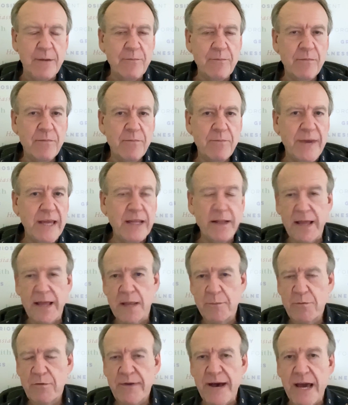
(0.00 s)
mental
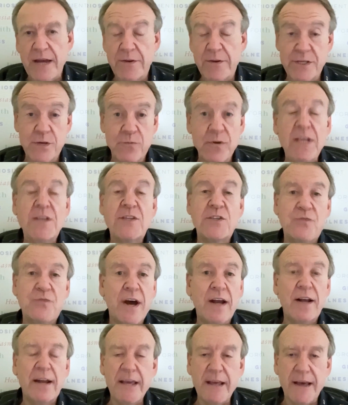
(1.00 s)
health providers are really
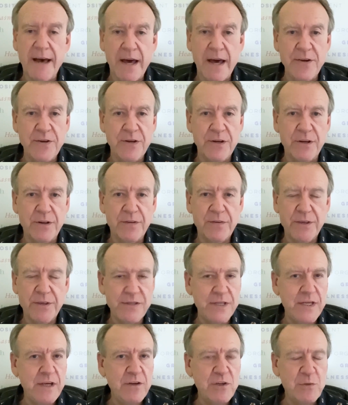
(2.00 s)
struggling under this
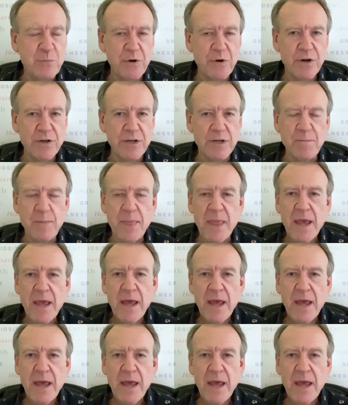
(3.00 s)
huge burden.